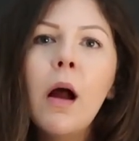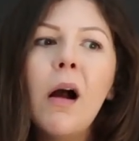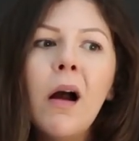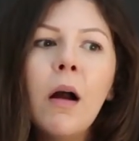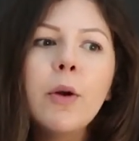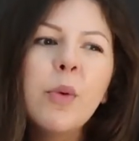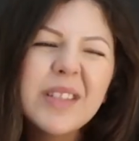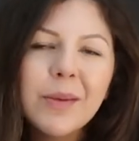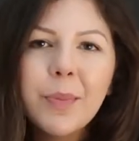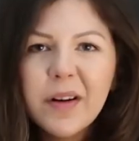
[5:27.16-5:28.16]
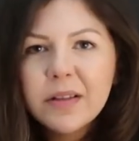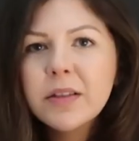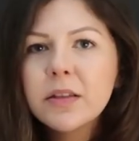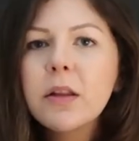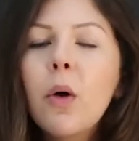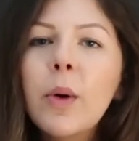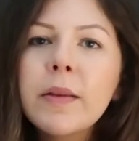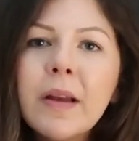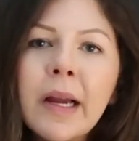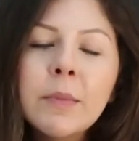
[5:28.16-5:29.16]
Uh, it was a bit slow
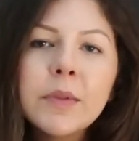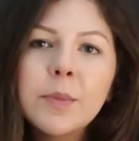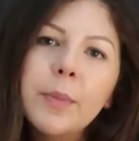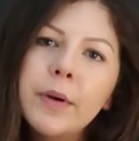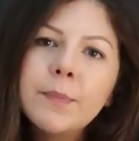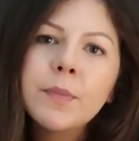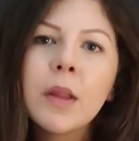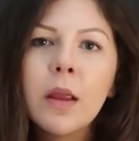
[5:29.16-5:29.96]
at times, but